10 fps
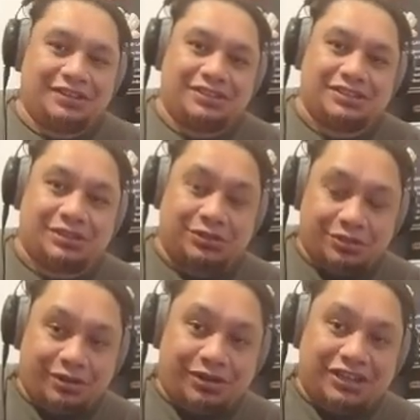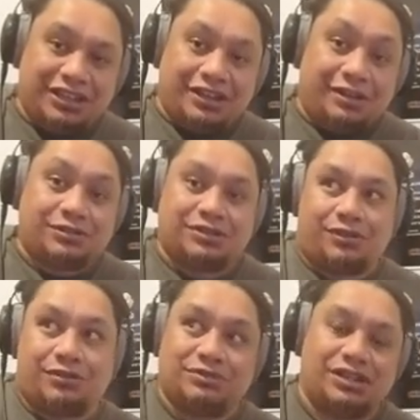So tūhaurangi comes
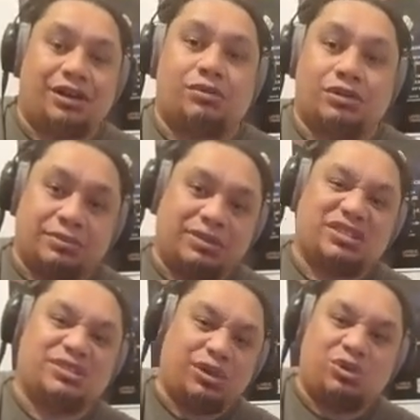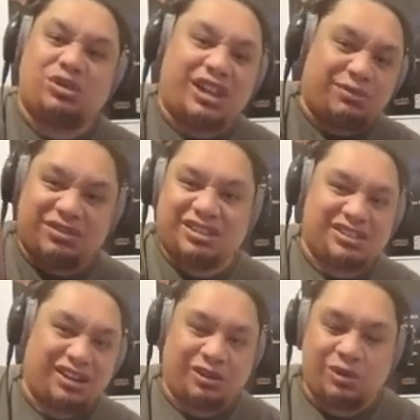from Te Aroa, but because we all came off the Te
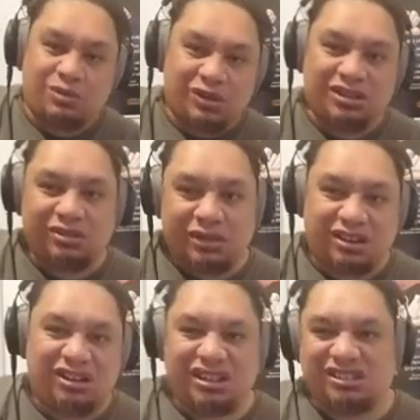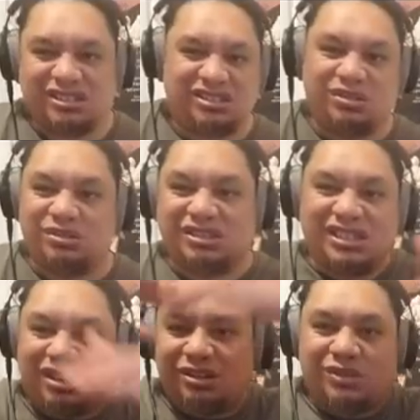Aroa waka, we kind of just use Te
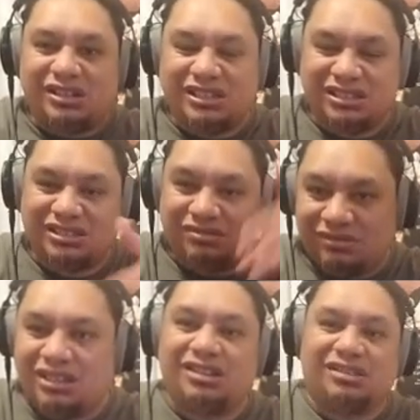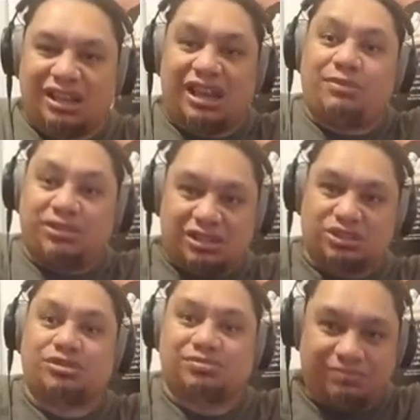Aroa as the name of the
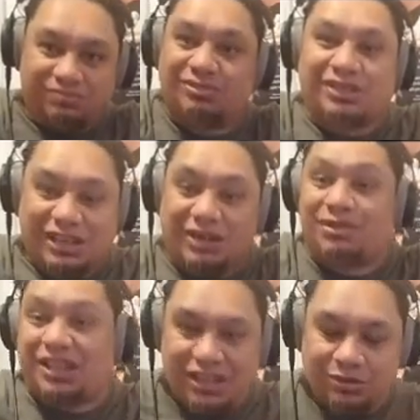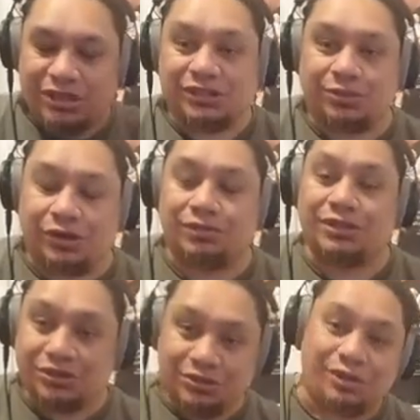iwi as well. But
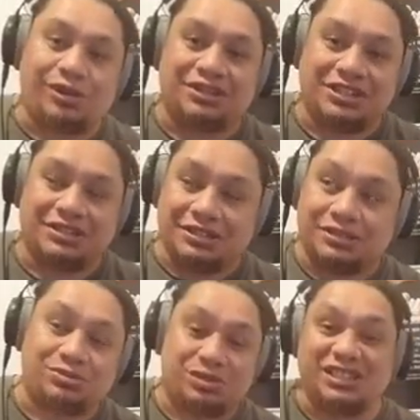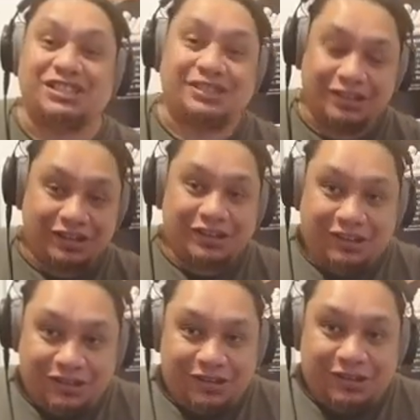tūhaurangi is really,
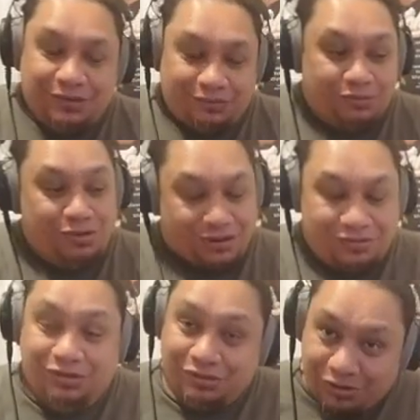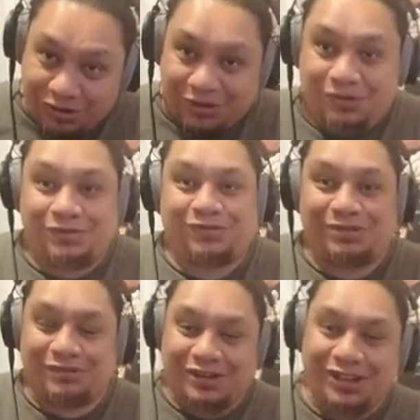from what I've heard of kōrero from the
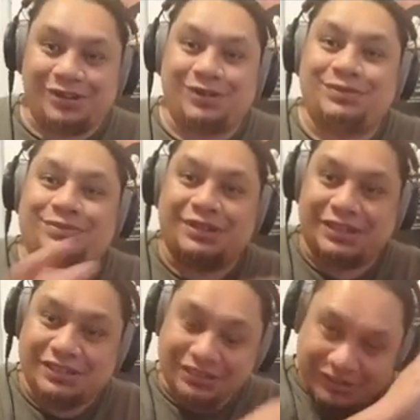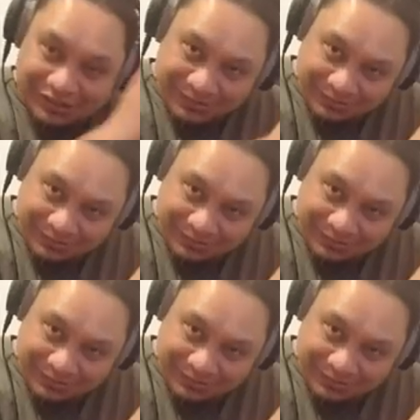whānau, is